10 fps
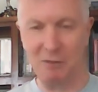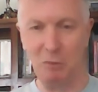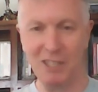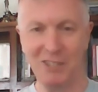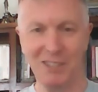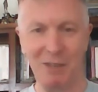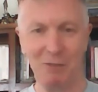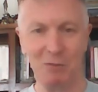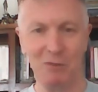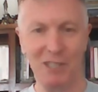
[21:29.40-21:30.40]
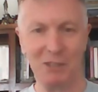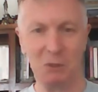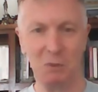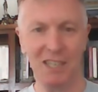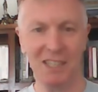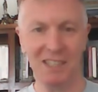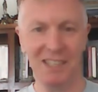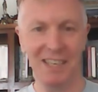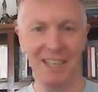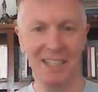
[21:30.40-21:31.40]
my turn to have some fun as well.
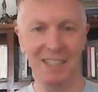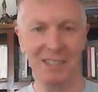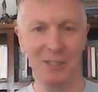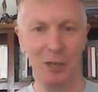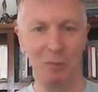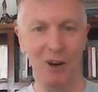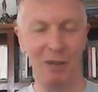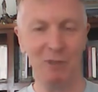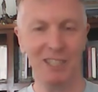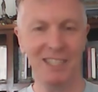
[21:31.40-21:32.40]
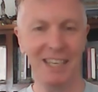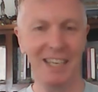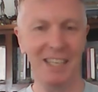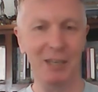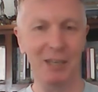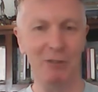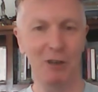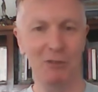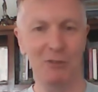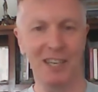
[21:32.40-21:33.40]
And I'm going to take a year
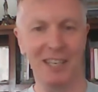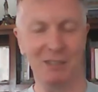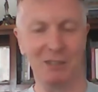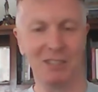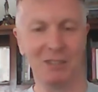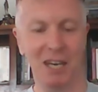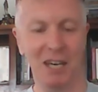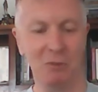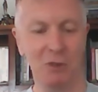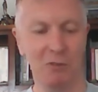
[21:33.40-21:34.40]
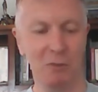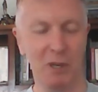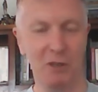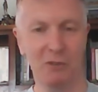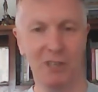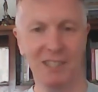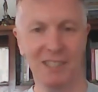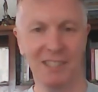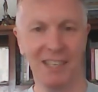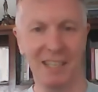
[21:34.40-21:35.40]
off and work for
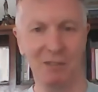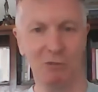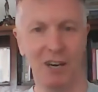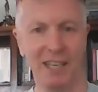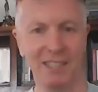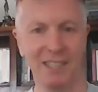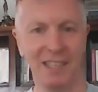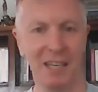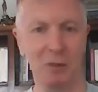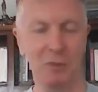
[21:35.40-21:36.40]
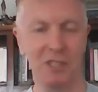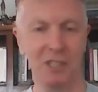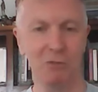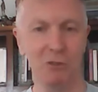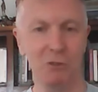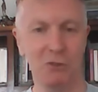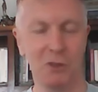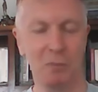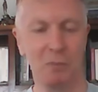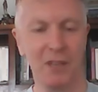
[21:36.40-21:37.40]
Battlefront and write a set of rules for
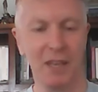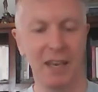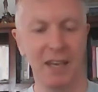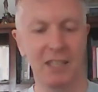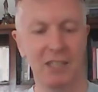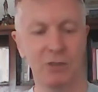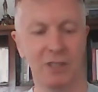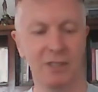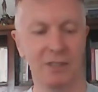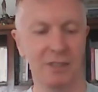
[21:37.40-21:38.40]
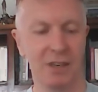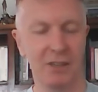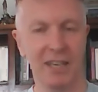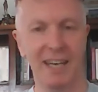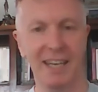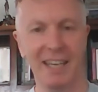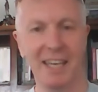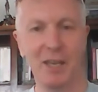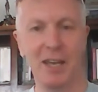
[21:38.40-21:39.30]
them." She was like, "Oh, okay."